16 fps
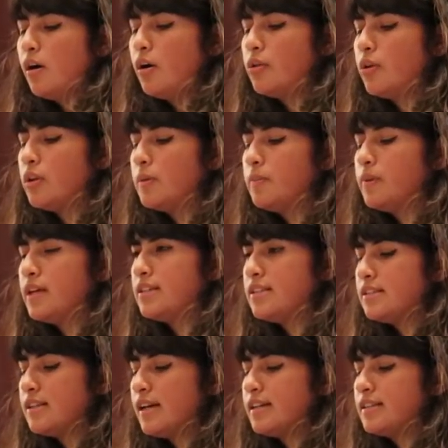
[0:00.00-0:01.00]
Although the
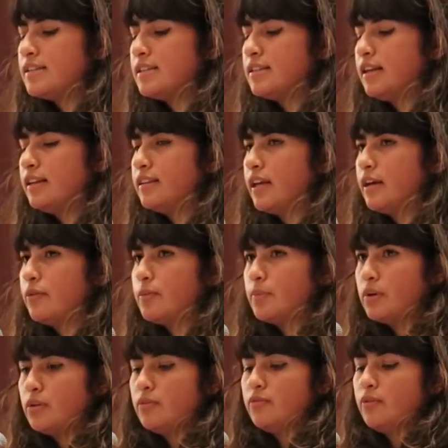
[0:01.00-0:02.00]
places I had seen that day were
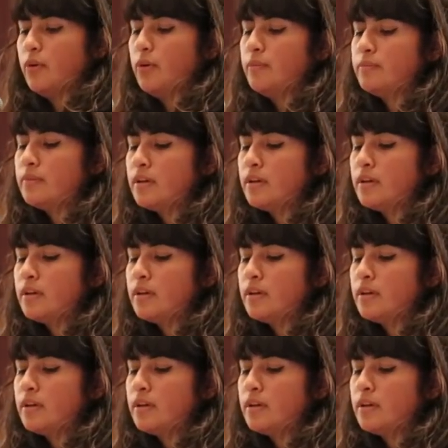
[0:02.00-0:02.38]
beautiful,